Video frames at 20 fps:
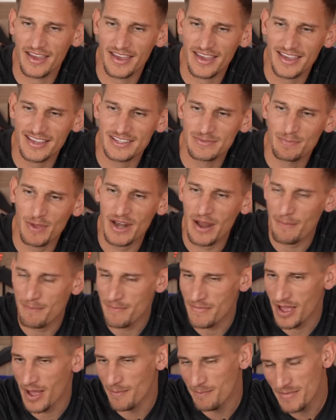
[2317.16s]
It's
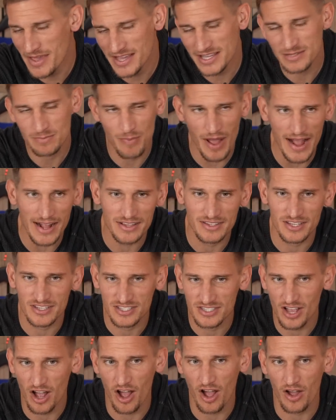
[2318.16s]
been a mixed bag to
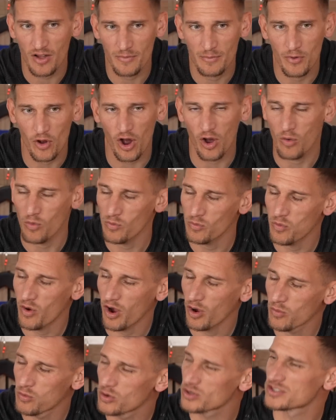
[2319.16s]
start, but
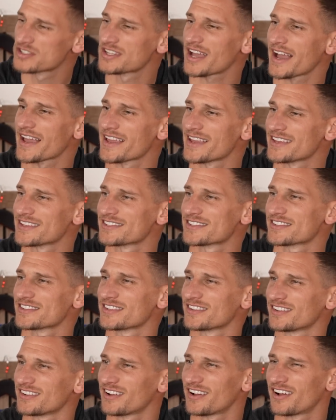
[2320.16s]
what I would say is
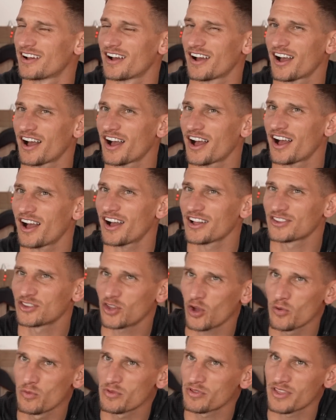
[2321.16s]
I
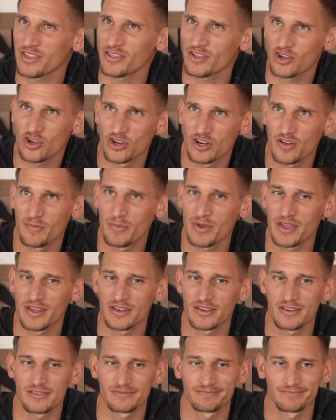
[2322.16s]
don't think they could have
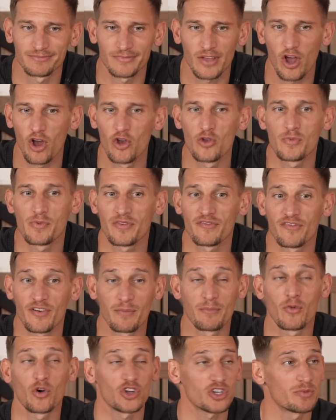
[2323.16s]
been hoping for
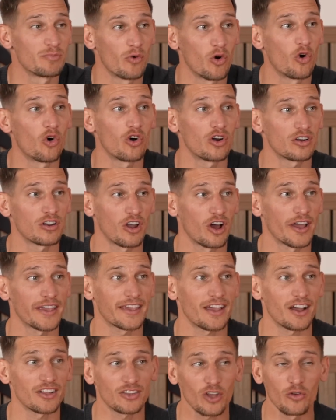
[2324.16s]
much more. Yeah.
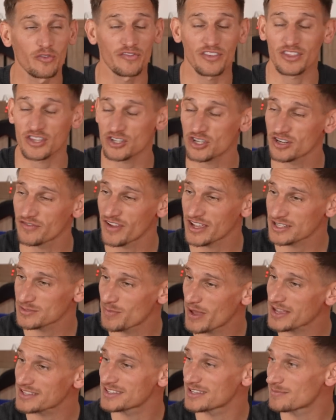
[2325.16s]
Like, I don't think they should have
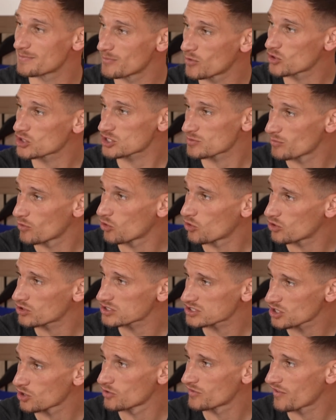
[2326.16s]
expected much more
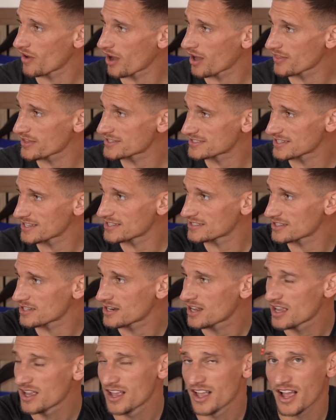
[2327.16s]
so far this season.